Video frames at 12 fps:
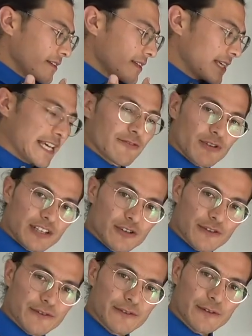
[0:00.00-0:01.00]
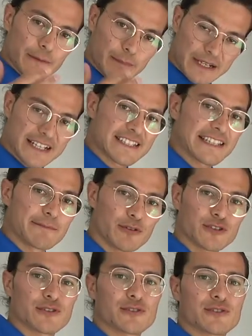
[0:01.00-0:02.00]
get rid of plastic
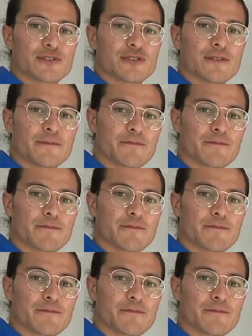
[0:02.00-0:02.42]
bottles